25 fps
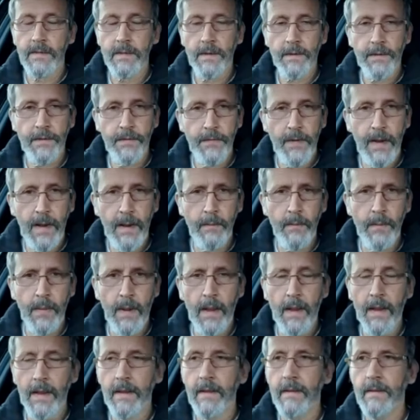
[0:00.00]
was a threat
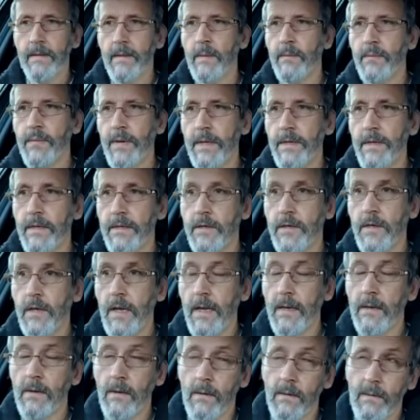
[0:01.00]
by the British
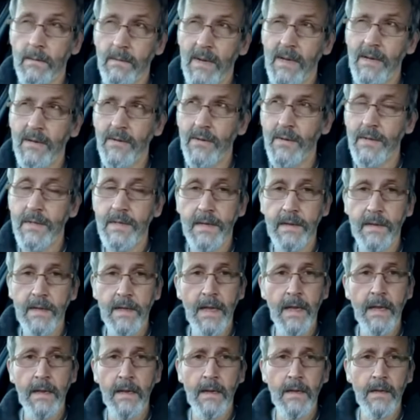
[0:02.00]
state, or I should say
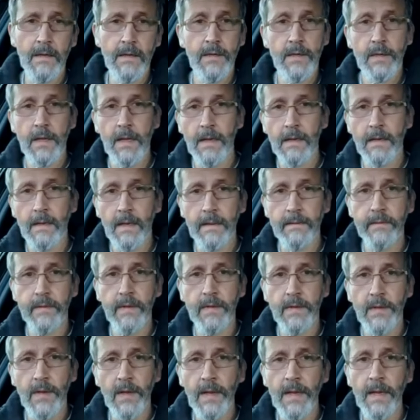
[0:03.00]
the English state at
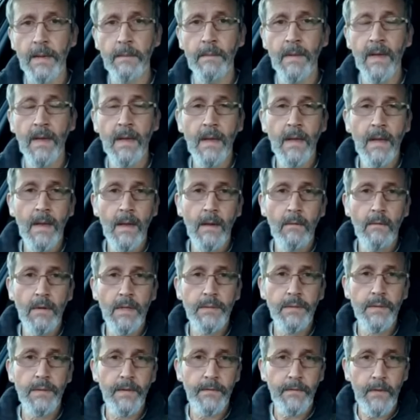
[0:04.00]
the time,
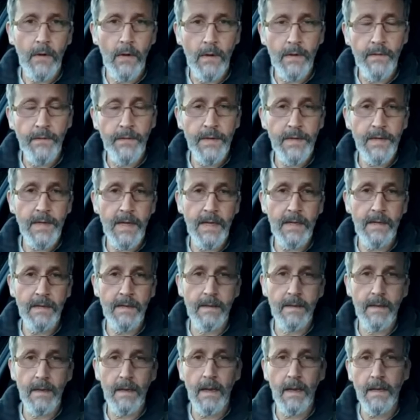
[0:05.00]
which would have
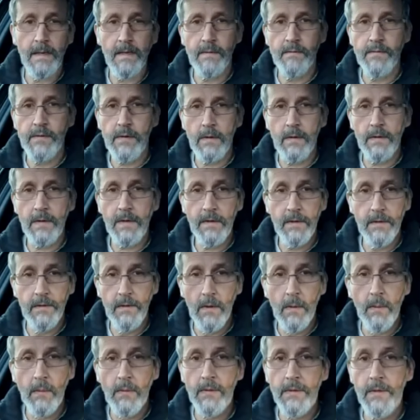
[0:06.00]
confiscated the lands of Scottish
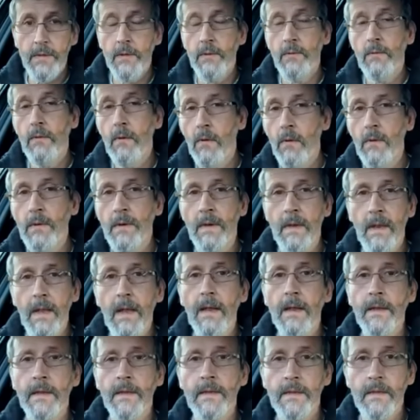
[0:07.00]
nobles who owned
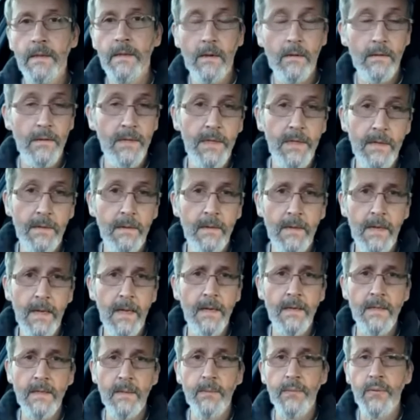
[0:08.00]
lands, or certain
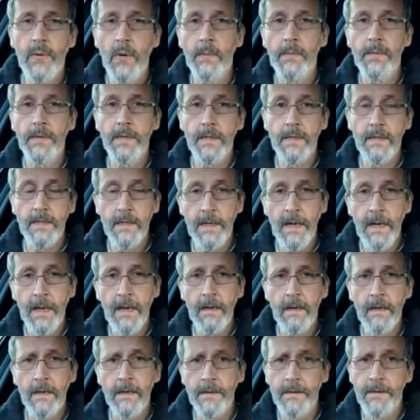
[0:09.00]
lands and properties in
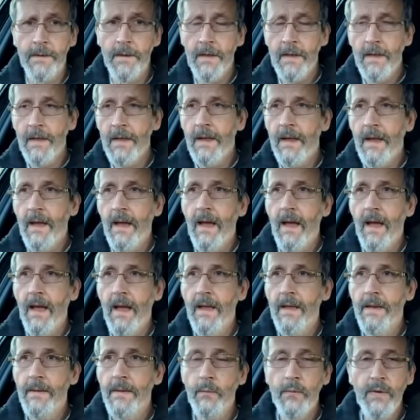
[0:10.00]
England,
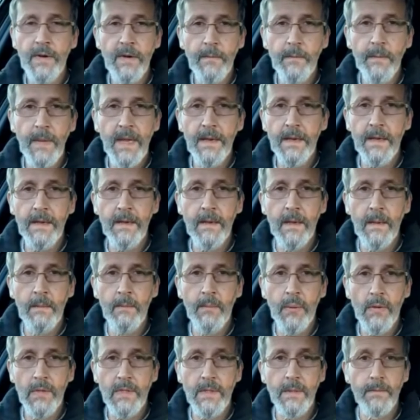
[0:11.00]
and would have made it
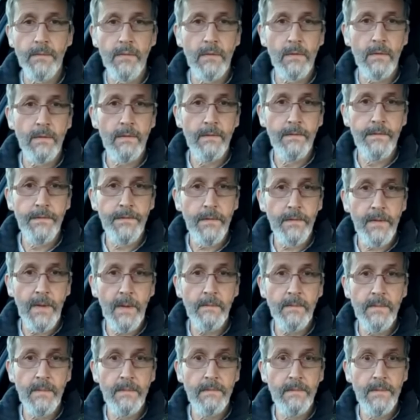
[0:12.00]
impossible for
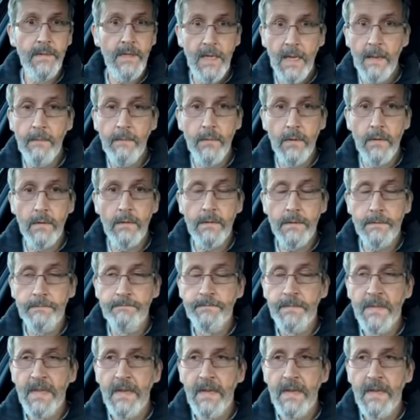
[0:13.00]
them to keep those.